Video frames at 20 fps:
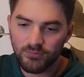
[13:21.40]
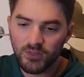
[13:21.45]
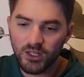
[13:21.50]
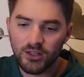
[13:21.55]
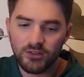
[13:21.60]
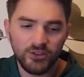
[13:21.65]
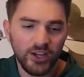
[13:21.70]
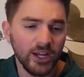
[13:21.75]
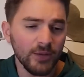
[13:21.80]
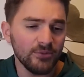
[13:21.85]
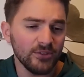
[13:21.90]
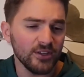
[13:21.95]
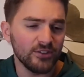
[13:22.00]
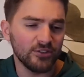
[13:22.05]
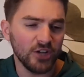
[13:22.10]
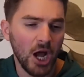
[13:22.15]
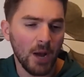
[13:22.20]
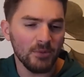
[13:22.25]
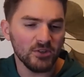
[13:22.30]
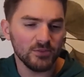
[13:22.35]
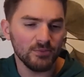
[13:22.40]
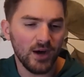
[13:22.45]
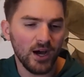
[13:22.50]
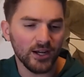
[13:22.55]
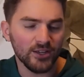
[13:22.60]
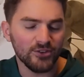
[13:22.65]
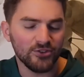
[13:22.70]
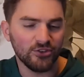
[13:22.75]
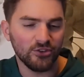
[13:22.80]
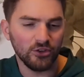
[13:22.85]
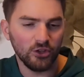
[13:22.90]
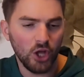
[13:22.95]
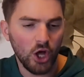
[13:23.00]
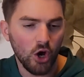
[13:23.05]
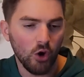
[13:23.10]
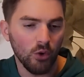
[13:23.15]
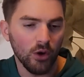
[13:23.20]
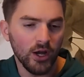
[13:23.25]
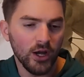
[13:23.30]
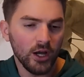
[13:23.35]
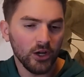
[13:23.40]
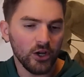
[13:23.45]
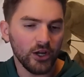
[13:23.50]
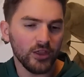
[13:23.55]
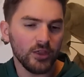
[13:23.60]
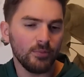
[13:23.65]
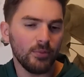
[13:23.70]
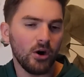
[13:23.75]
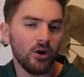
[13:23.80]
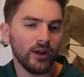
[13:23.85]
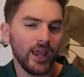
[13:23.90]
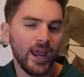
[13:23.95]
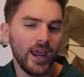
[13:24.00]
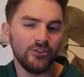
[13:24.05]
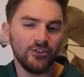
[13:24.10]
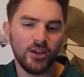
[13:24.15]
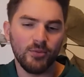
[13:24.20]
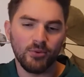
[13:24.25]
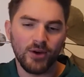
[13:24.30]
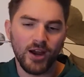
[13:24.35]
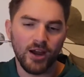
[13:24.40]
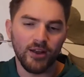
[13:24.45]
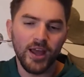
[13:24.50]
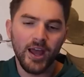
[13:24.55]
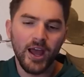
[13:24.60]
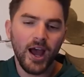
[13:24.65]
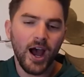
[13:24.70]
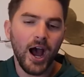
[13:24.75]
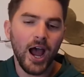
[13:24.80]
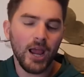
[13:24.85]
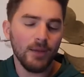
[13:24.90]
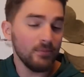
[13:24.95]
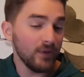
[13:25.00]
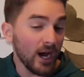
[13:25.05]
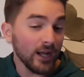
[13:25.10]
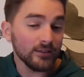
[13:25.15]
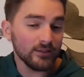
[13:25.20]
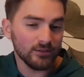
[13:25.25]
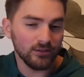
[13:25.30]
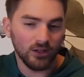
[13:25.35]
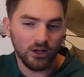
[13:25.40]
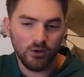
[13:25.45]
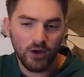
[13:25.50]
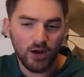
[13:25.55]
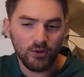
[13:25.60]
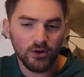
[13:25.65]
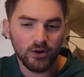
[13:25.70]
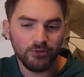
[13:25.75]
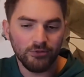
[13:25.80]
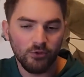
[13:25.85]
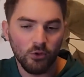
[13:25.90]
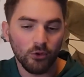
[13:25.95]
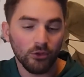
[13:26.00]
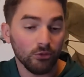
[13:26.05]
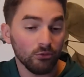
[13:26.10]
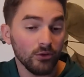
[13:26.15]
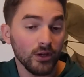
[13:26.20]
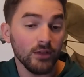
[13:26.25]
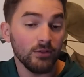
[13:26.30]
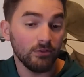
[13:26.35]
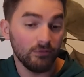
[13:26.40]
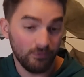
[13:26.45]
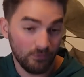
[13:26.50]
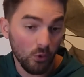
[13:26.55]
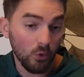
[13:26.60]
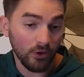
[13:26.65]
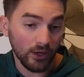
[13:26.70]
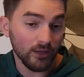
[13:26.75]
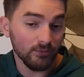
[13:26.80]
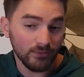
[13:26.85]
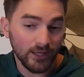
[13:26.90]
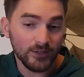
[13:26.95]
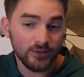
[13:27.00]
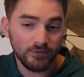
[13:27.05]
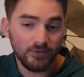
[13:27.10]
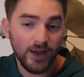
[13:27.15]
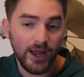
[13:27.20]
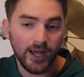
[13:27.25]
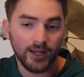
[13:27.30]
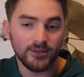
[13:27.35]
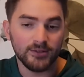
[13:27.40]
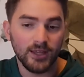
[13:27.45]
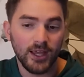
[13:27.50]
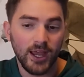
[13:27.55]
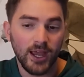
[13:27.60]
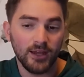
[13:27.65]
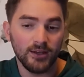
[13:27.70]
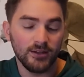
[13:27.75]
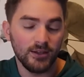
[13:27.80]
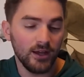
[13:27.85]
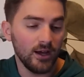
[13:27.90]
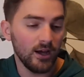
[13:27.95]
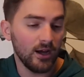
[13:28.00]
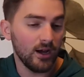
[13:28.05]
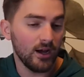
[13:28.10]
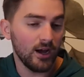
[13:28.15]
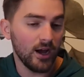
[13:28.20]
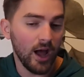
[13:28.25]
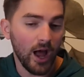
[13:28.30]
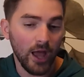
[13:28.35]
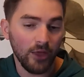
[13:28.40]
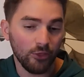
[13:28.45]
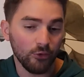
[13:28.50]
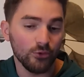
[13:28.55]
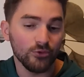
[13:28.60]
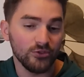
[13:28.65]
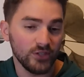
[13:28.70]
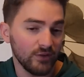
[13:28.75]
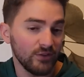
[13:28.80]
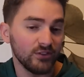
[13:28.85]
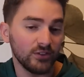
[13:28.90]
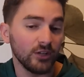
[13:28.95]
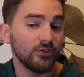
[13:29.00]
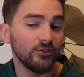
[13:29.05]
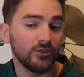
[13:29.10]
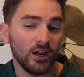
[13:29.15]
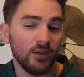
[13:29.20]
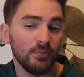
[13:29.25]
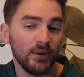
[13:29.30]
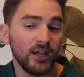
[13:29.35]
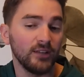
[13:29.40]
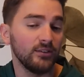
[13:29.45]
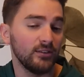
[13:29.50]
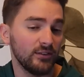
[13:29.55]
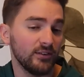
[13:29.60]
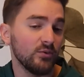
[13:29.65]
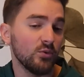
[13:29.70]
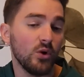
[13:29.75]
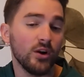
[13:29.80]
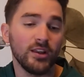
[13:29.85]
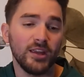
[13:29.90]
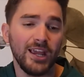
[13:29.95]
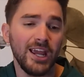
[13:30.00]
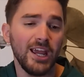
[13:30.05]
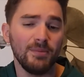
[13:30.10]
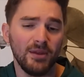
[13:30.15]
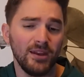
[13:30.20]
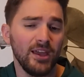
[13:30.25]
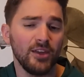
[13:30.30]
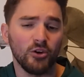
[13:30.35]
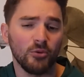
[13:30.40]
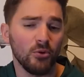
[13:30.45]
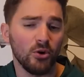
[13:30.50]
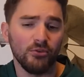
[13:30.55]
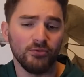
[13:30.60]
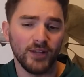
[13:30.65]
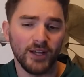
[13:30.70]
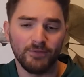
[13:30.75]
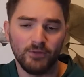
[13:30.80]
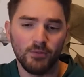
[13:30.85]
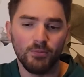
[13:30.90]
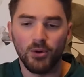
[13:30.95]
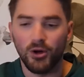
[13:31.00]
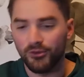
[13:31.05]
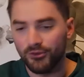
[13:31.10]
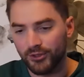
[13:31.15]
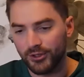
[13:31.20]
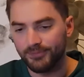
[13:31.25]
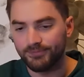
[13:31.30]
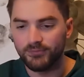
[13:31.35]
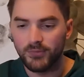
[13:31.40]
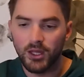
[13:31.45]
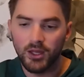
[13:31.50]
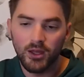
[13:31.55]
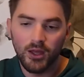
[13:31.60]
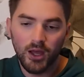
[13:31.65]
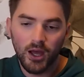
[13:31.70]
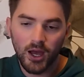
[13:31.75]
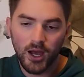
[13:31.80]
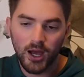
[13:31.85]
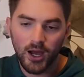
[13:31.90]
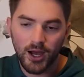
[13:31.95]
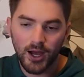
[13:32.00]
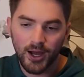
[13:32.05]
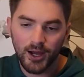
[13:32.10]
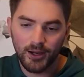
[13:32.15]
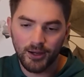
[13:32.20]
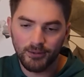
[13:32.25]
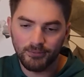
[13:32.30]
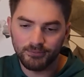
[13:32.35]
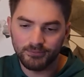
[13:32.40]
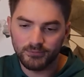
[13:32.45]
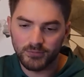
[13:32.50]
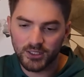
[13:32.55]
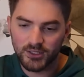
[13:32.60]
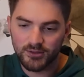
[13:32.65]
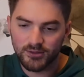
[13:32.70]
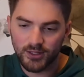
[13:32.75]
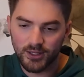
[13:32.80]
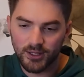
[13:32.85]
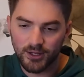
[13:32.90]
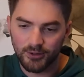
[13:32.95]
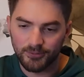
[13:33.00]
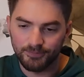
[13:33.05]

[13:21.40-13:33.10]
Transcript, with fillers: Jacob says Thomas Mott is slow. Could get the ball to A.J. Brown. I am not slow. I run a 4.3 40. That's facts. And I threw 7 touchdown passes in 1 game in intramural flag football. So let's see here.